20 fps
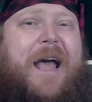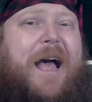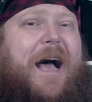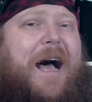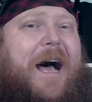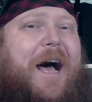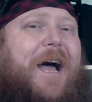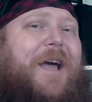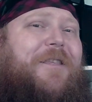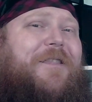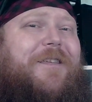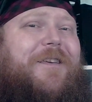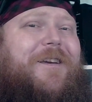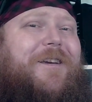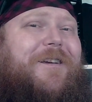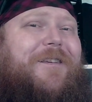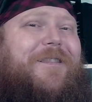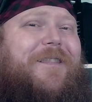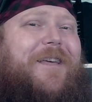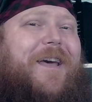I
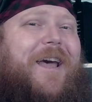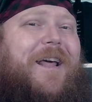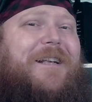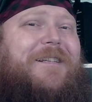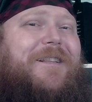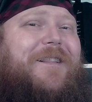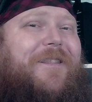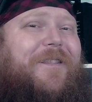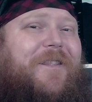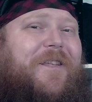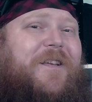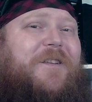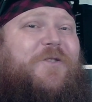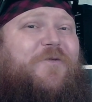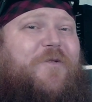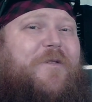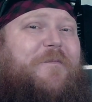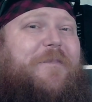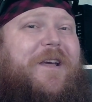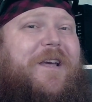think that this
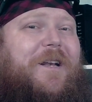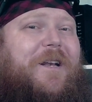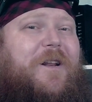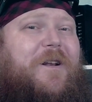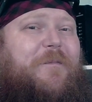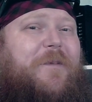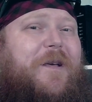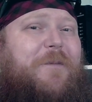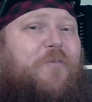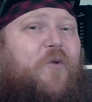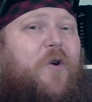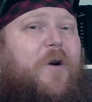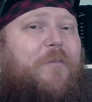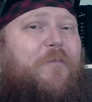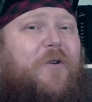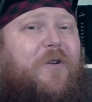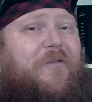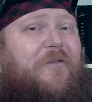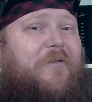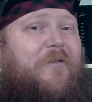would be a little bit more
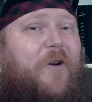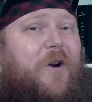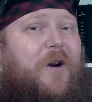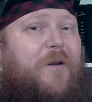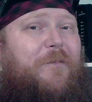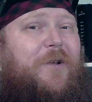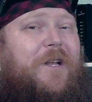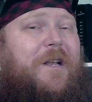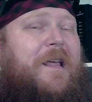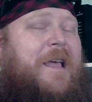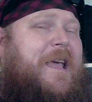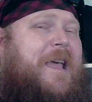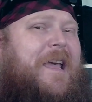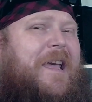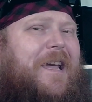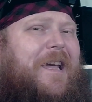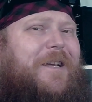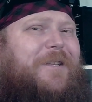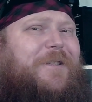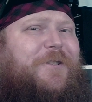preferable.
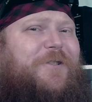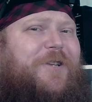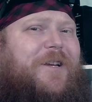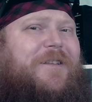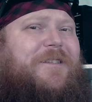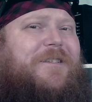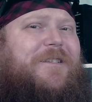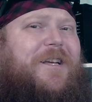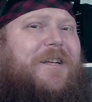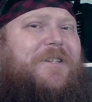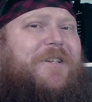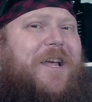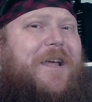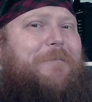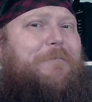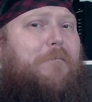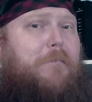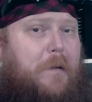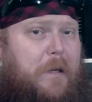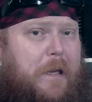It's just such a
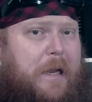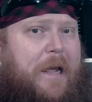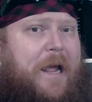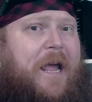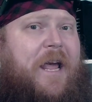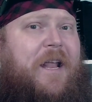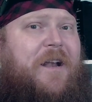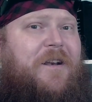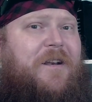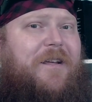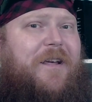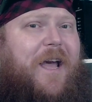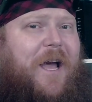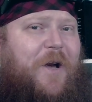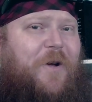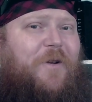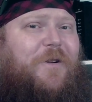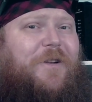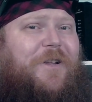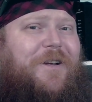bland
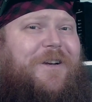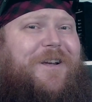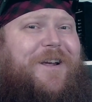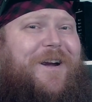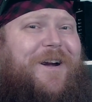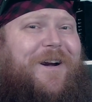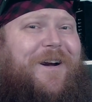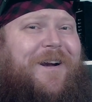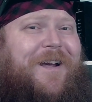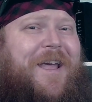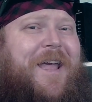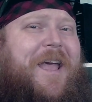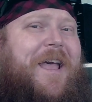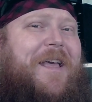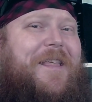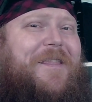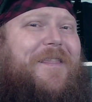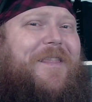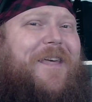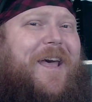outlook here
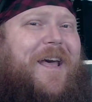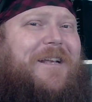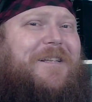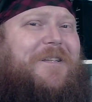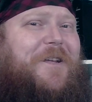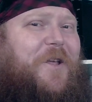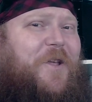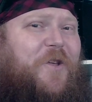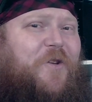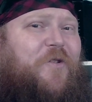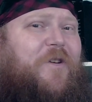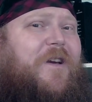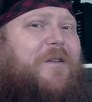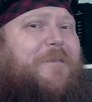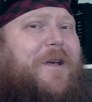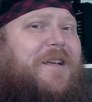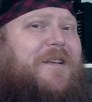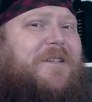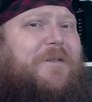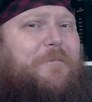that you can
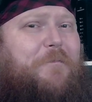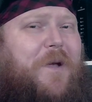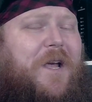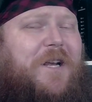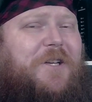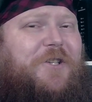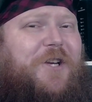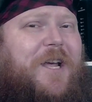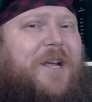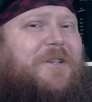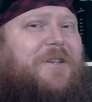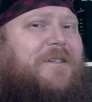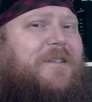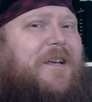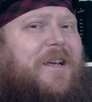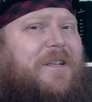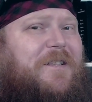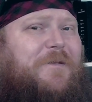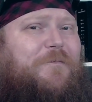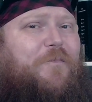make some big changes and
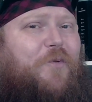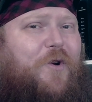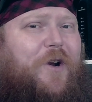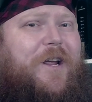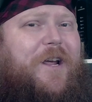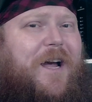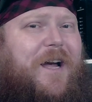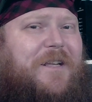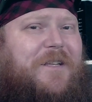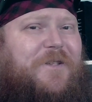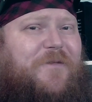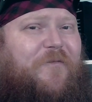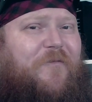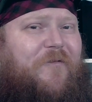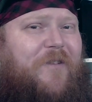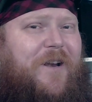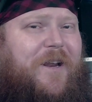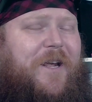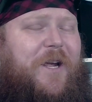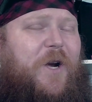get some pretty awesome
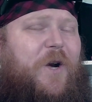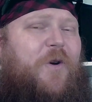video.